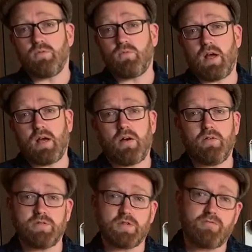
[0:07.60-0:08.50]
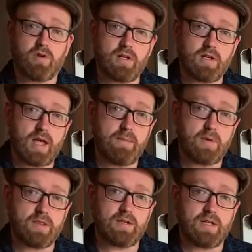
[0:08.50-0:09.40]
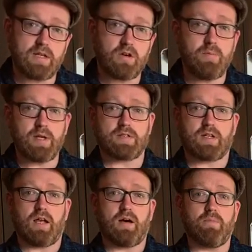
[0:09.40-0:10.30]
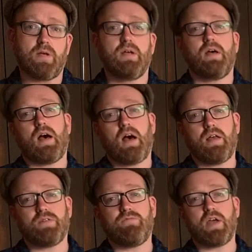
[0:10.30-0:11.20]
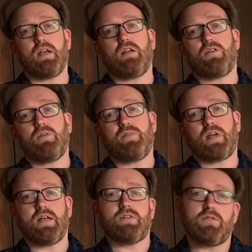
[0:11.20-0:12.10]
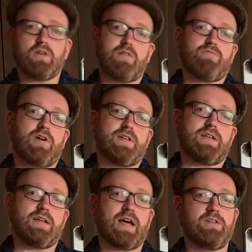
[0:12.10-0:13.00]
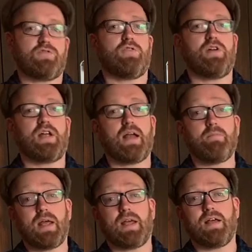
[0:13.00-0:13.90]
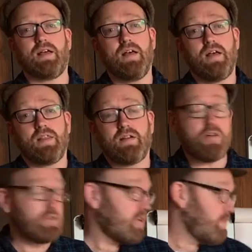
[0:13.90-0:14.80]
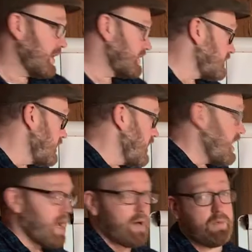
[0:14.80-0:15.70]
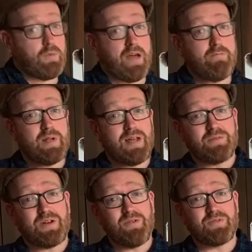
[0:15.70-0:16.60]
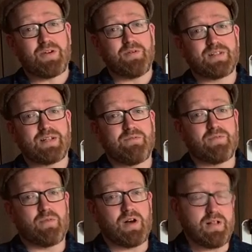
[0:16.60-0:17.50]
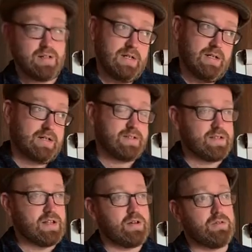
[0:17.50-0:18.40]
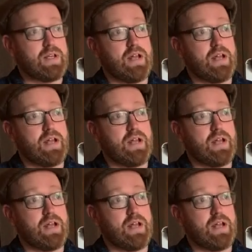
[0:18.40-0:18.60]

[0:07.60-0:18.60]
where I also run a monthly comics club. It's a regular group for kids who love writing and drawing and making their own comics. We haven't been able to hold comics club for a while because of the whole,